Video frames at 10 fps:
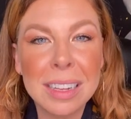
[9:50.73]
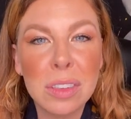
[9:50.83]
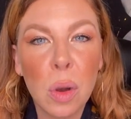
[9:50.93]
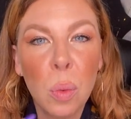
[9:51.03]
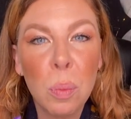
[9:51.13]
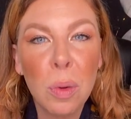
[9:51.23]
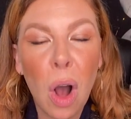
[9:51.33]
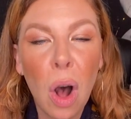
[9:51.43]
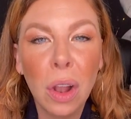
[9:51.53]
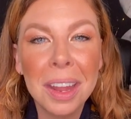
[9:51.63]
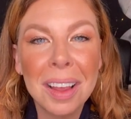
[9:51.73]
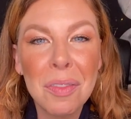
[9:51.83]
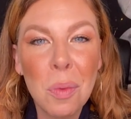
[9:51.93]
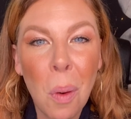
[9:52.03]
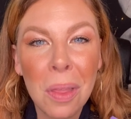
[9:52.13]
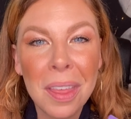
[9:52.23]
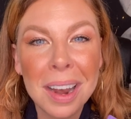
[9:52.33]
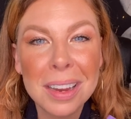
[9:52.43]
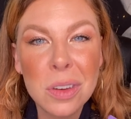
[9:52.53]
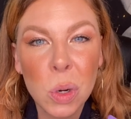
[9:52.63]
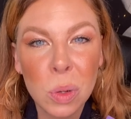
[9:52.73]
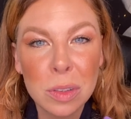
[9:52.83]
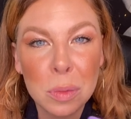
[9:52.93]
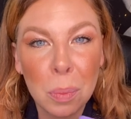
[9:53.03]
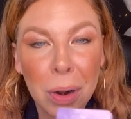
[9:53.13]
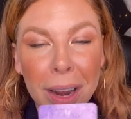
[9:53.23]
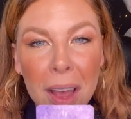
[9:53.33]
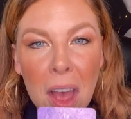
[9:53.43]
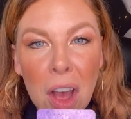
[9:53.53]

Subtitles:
So calling forth that eternal spring,